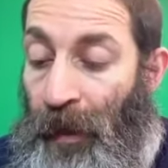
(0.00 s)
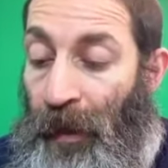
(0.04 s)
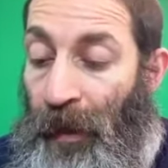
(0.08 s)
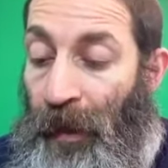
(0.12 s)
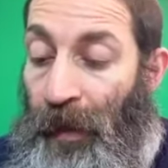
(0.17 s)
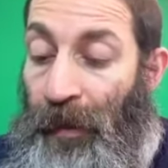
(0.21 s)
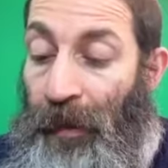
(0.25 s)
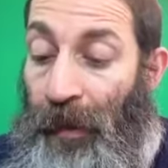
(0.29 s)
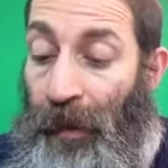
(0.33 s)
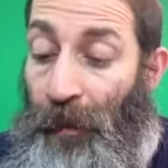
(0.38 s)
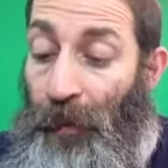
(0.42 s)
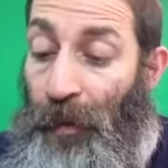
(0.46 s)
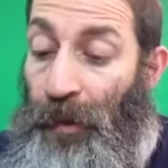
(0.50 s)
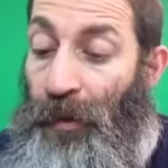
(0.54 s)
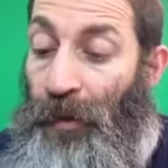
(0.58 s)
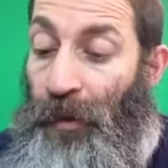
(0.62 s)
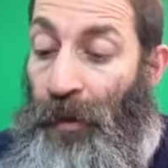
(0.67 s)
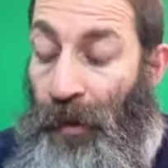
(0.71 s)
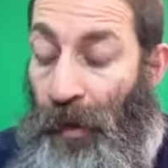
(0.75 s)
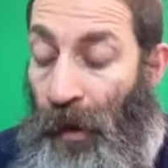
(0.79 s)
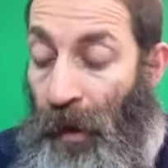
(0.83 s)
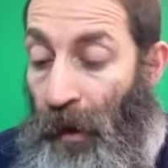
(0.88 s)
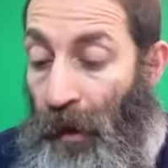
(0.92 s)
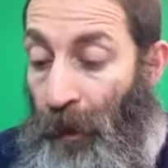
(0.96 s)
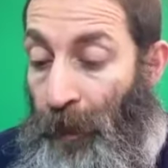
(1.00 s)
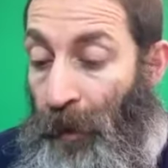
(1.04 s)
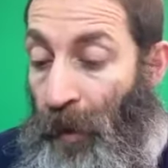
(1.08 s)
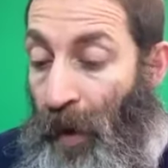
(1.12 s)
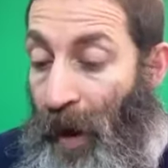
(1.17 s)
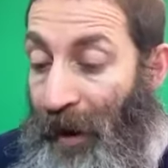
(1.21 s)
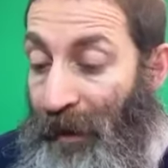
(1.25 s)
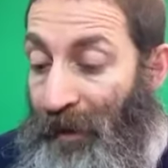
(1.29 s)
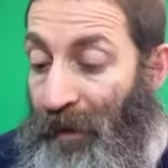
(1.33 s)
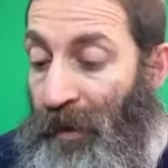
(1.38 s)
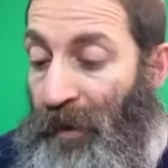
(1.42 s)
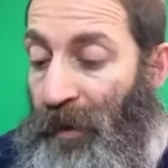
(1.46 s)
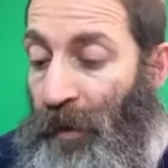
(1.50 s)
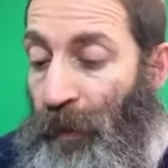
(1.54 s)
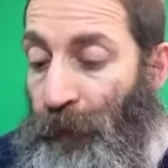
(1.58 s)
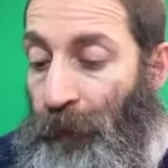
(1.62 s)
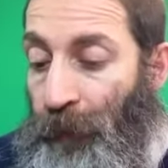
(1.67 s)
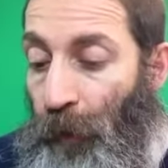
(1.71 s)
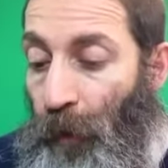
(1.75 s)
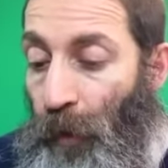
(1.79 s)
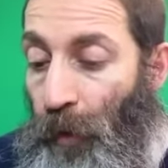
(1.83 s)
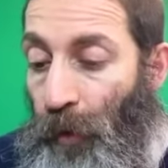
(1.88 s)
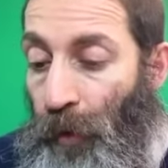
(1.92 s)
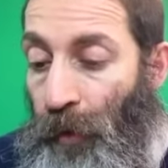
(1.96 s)
And then when you uh, process a
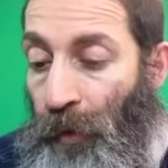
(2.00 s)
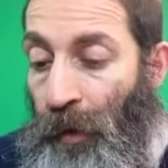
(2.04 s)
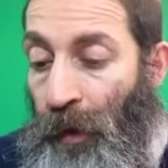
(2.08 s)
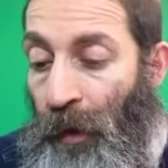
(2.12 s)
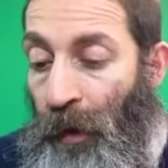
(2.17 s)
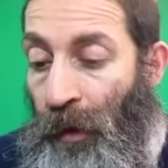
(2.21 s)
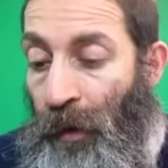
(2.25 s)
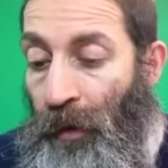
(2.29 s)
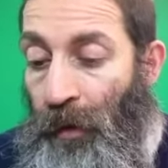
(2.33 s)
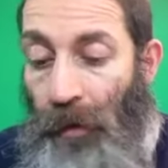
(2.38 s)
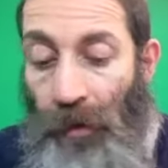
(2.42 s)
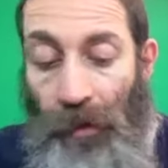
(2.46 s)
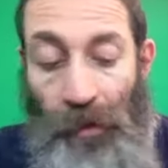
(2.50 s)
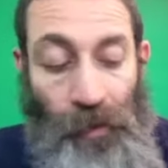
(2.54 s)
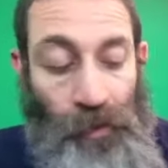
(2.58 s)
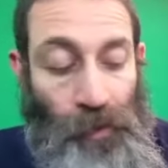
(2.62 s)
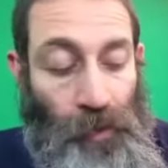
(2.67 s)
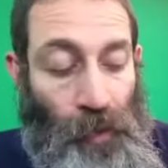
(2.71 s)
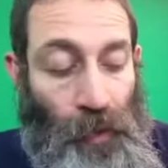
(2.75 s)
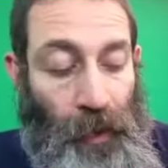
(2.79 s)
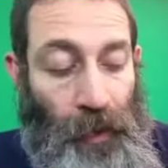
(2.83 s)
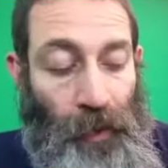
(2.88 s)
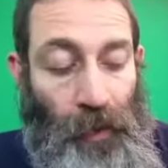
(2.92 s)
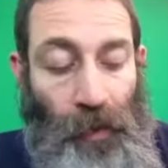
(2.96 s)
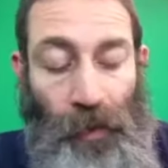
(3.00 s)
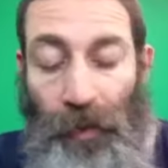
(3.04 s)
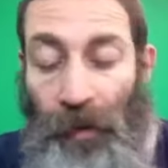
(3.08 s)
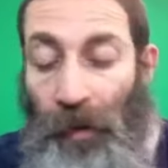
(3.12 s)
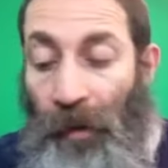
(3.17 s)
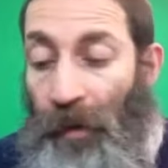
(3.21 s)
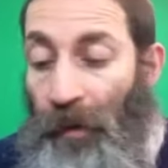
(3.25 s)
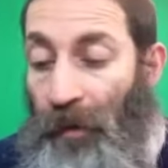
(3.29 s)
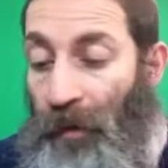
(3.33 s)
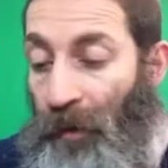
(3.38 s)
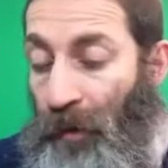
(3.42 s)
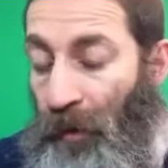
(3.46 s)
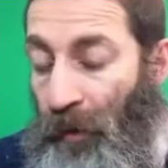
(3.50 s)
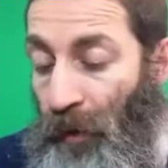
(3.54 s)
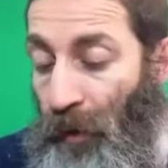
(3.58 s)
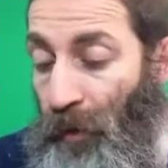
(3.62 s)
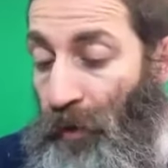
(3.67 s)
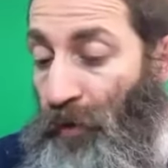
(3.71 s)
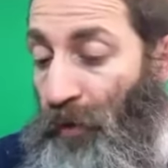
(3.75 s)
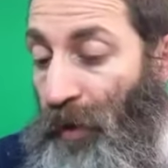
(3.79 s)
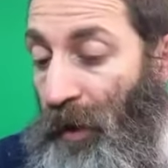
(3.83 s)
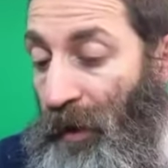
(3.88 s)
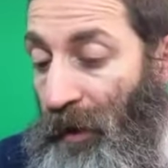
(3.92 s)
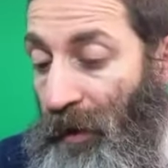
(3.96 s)
food, you're destroying all the, the
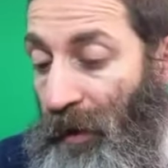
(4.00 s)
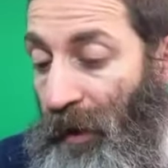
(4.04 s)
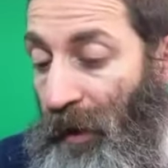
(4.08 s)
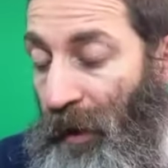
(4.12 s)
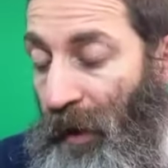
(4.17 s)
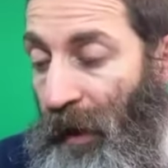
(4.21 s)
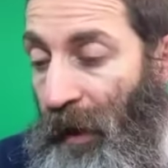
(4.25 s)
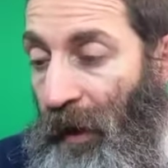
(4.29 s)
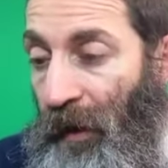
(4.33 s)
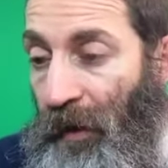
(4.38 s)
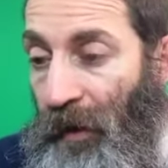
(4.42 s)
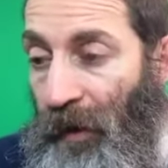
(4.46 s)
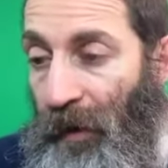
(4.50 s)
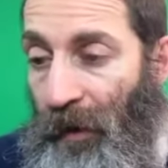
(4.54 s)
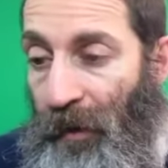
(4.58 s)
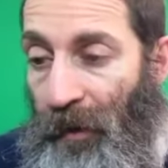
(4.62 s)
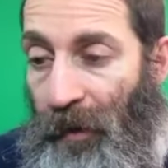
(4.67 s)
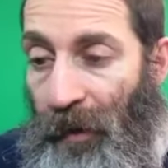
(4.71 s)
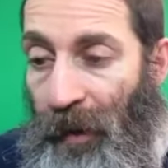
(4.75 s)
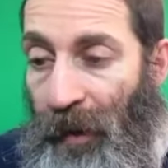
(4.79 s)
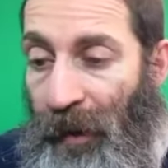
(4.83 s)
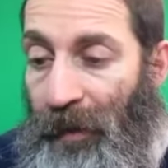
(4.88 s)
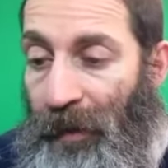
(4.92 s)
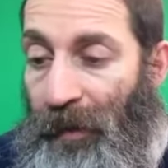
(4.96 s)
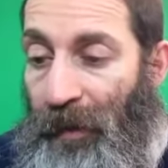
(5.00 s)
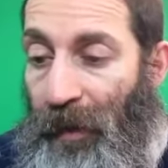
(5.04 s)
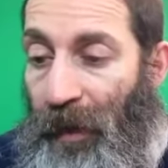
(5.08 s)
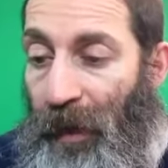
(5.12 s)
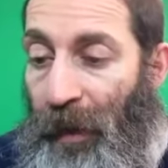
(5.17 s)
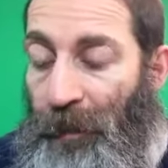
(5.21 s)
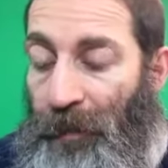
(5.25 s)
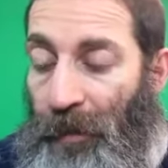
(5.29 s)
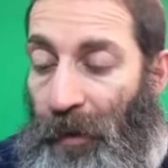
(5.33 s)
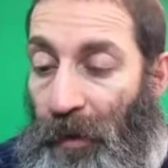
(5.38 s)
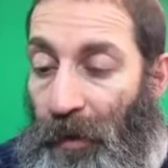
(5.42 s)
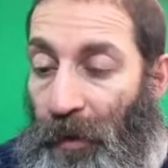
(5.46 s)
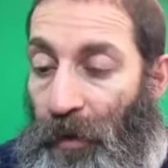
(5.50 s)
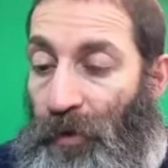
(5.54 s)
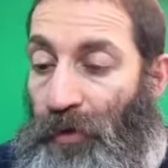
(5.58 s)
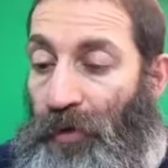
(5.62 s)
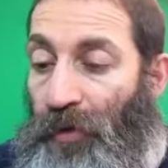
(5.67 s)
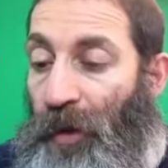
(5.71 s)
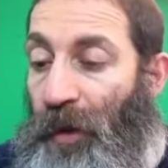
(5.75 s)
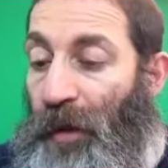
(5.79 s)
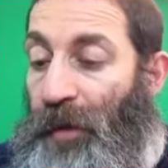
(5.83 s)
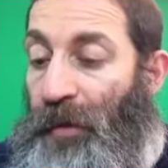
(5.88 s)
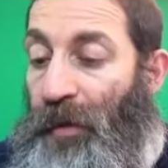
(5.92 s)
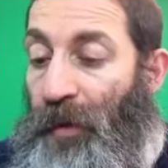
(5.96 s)
nutrients in there, uh, the enzymes, the
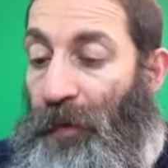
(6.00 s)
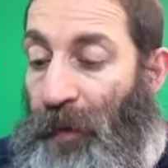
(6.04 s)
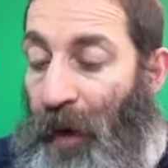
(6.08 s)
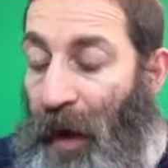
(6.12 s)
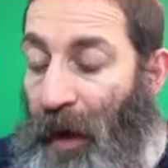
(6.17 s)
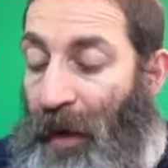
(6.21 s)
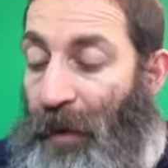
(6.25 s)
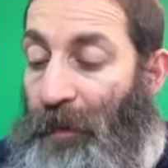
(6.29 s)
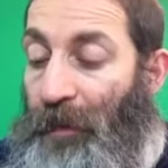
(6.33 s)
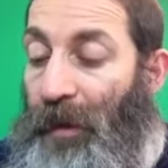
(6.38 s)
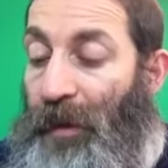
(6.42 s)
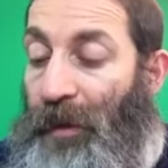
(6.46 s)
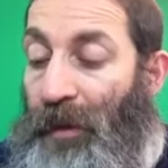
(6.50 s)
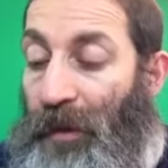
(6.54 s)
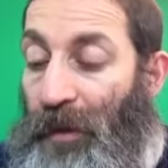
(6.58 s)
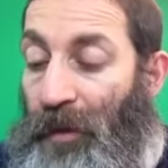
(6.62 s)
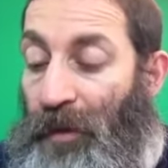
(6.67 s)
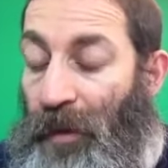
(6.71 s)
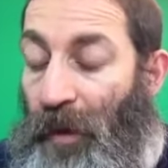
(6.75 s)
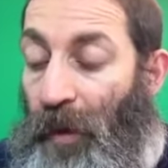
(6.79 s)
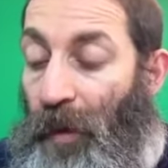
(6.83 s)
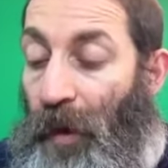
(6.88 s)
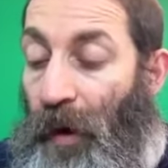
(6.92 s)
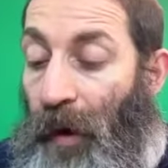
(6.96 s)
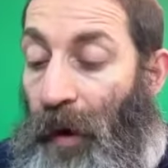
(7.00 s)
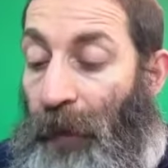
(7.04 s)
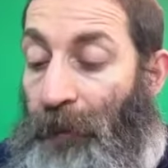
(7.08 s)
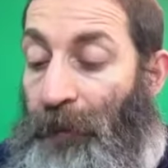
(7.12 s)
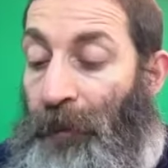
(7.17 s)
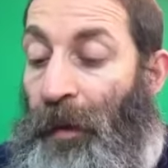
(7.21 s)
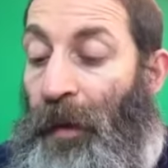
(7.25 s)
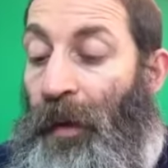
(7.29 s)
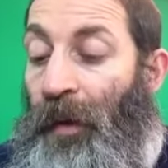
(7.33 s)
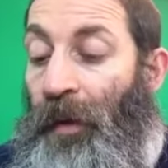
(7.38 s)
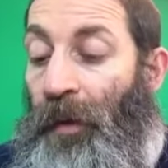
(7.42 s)
nutrients, the vitamins, and so on,